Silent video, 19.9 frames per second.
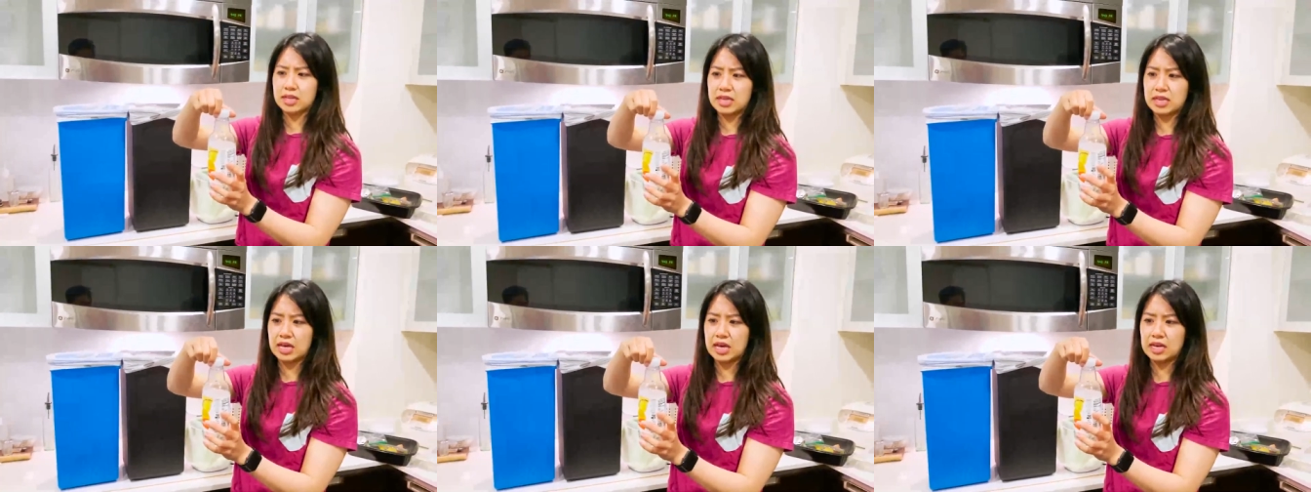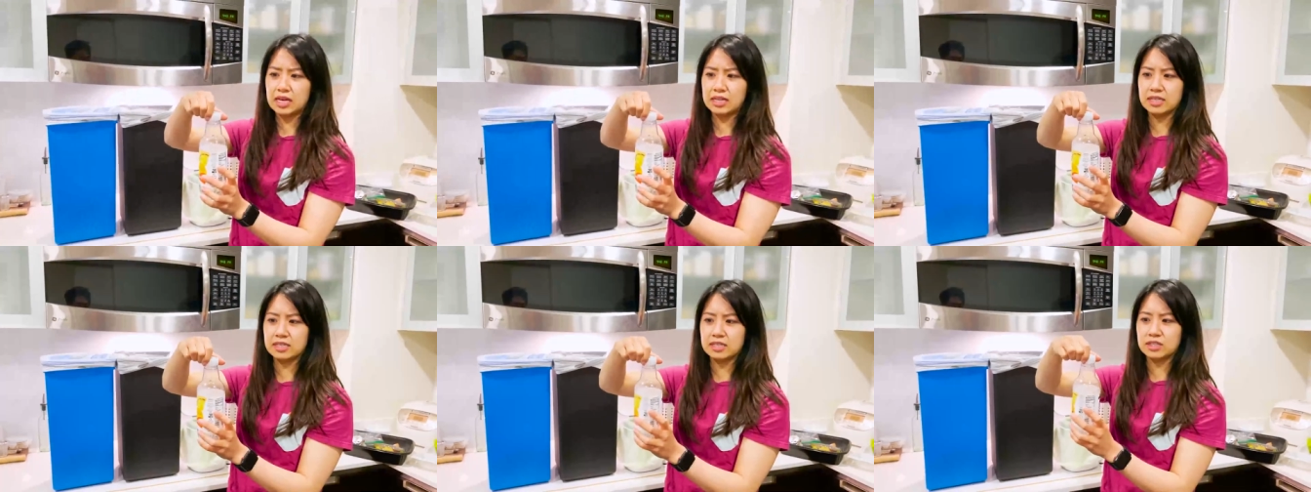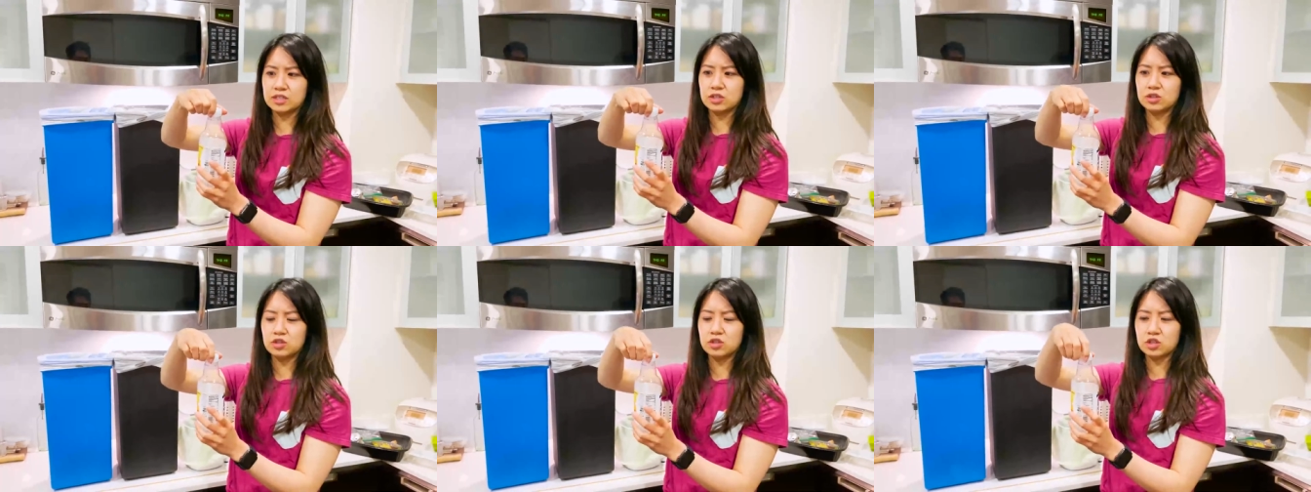thing
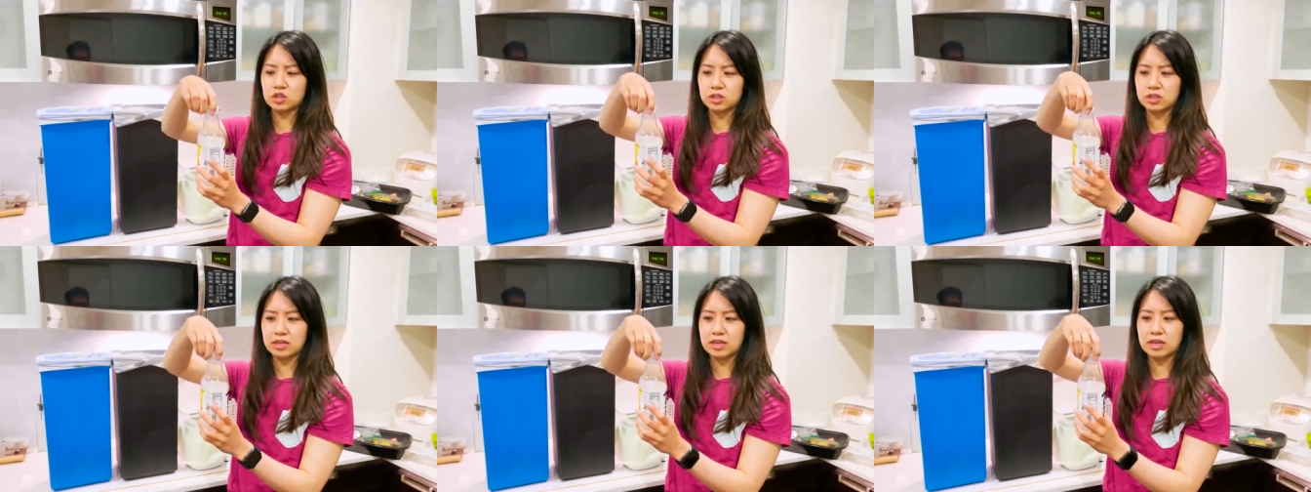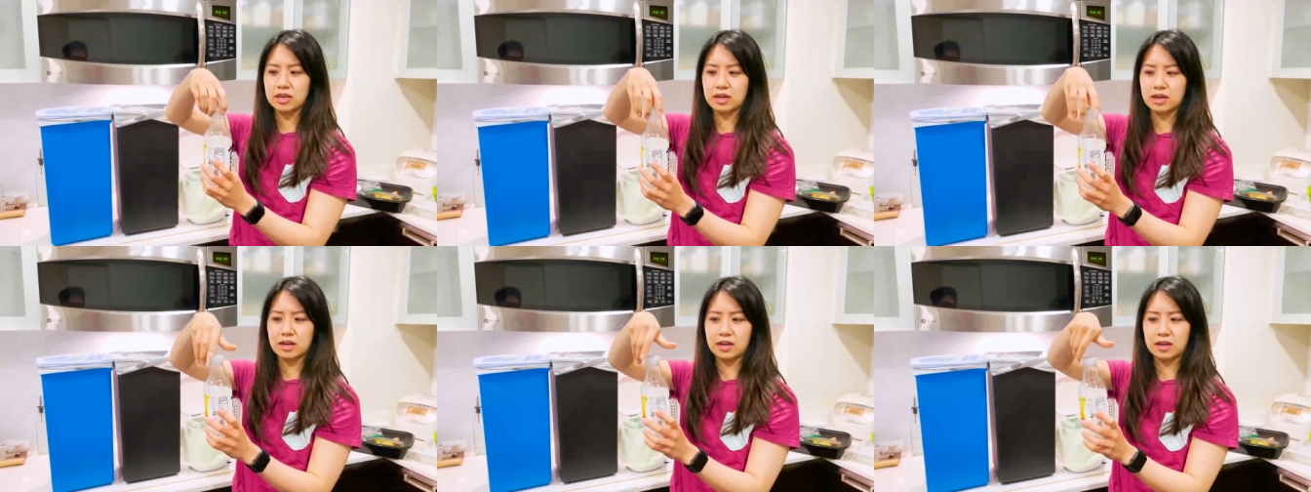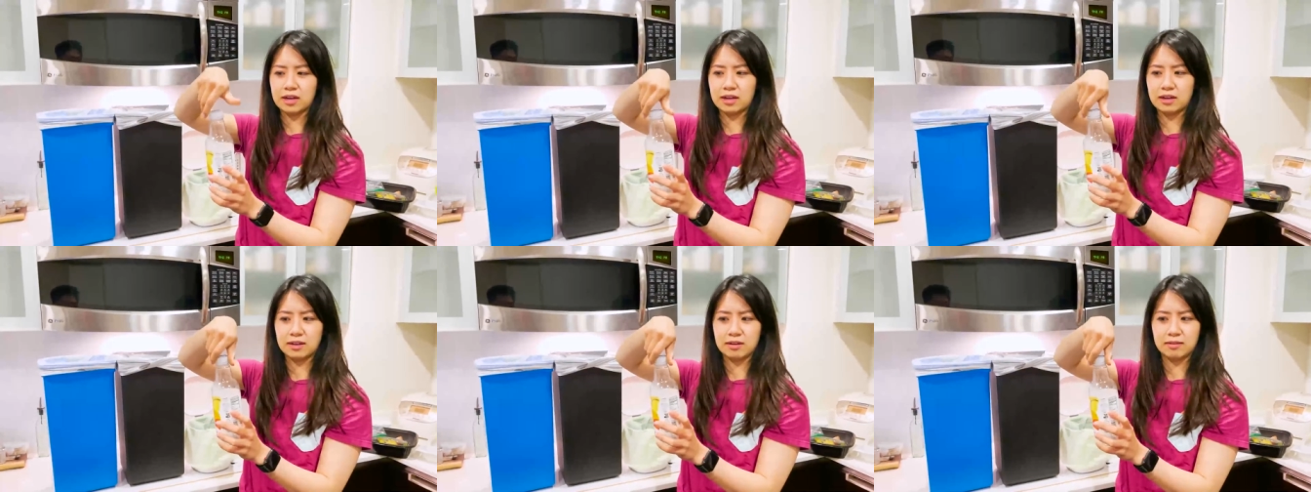is usually,
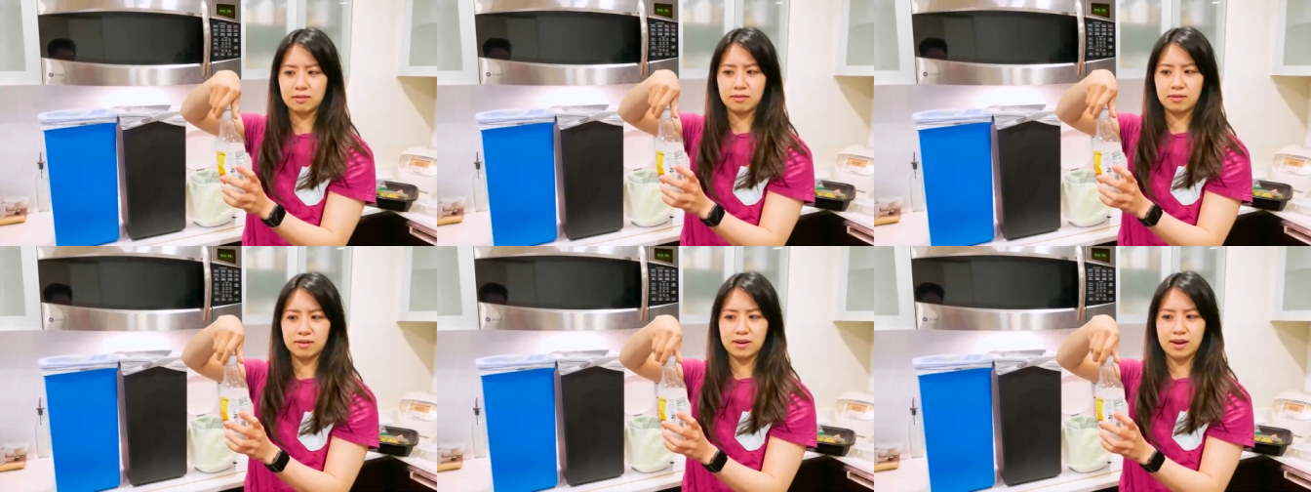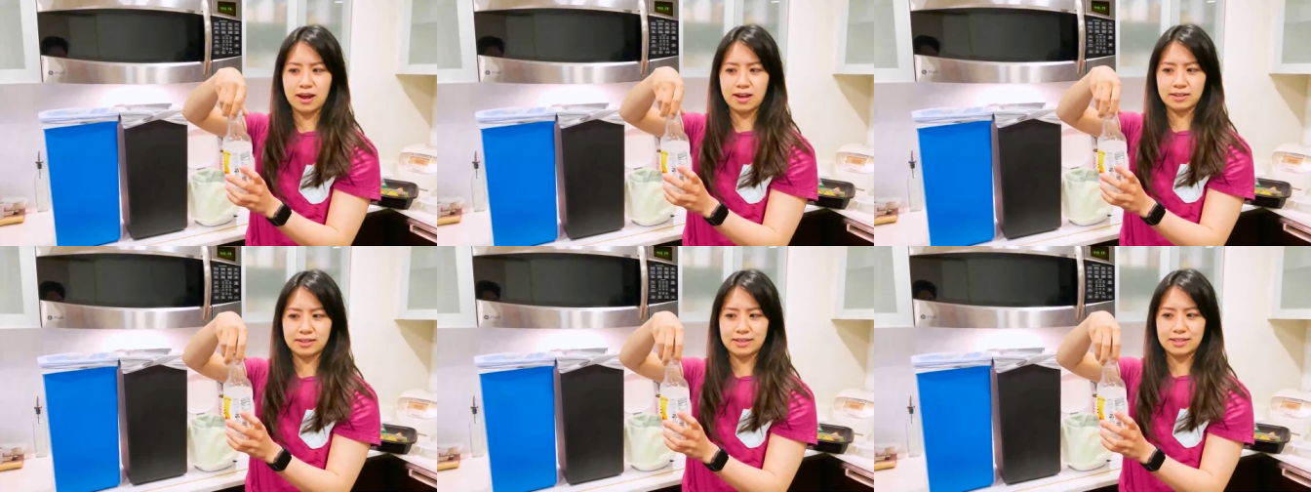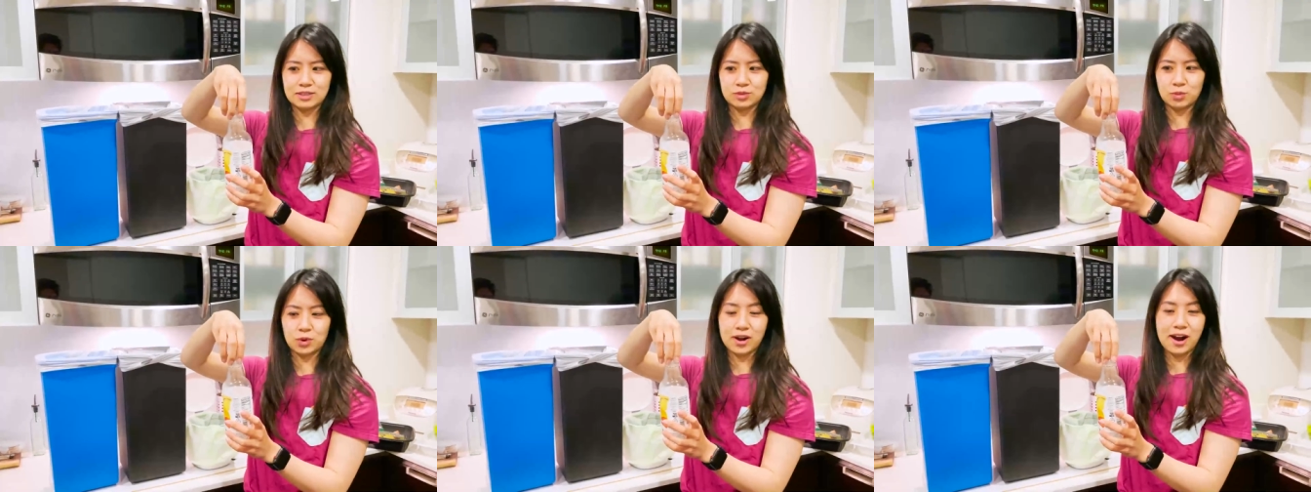uh, at
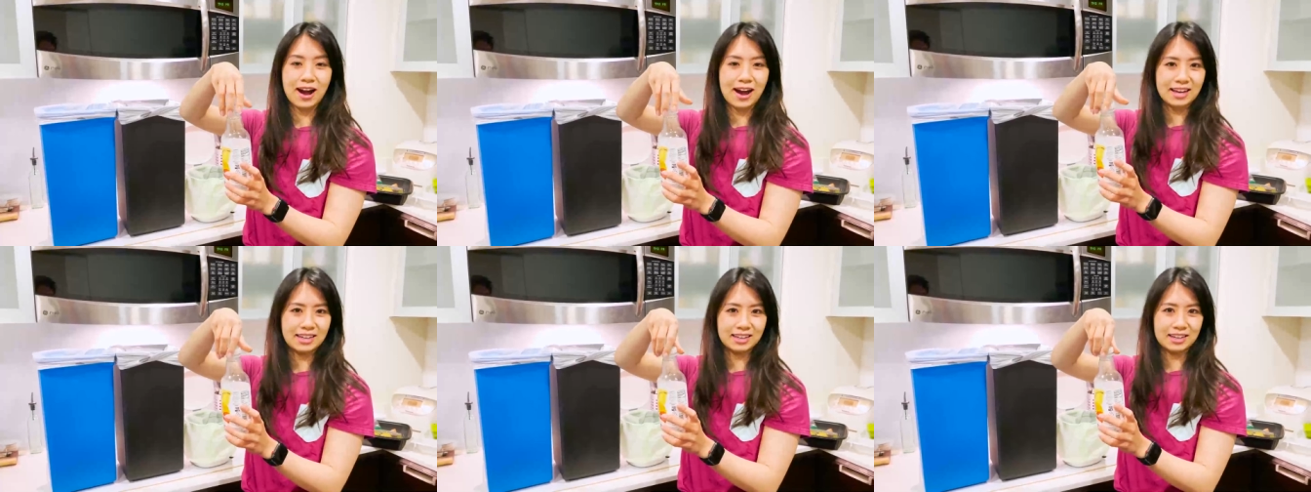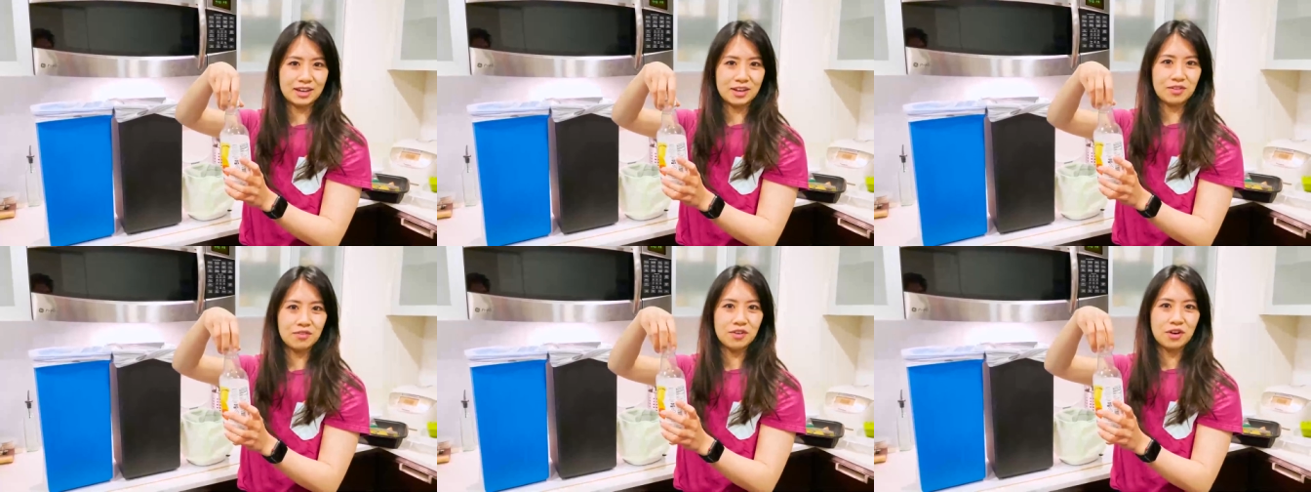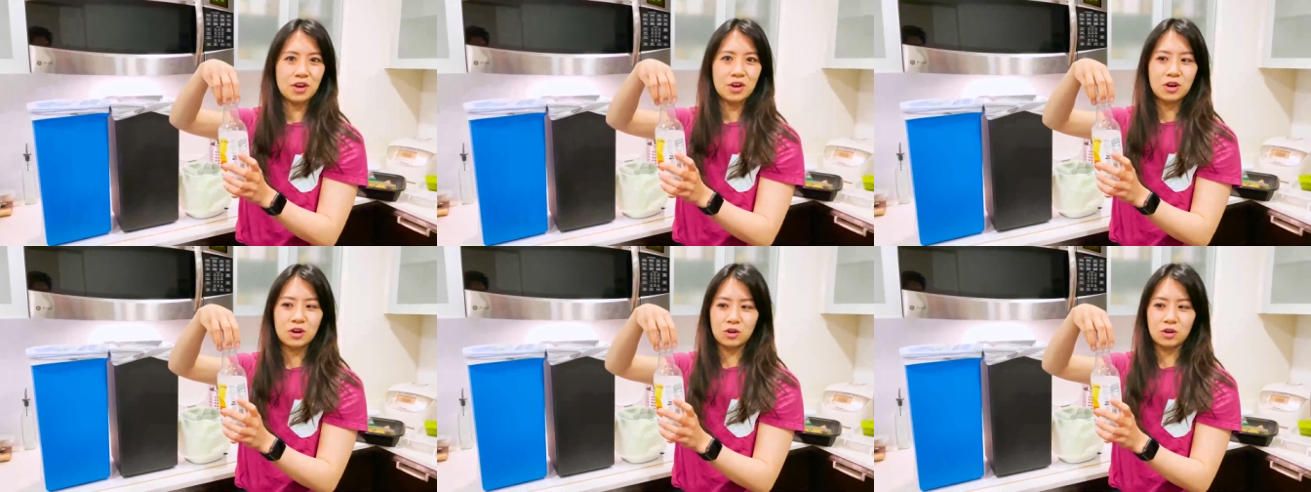least where I live,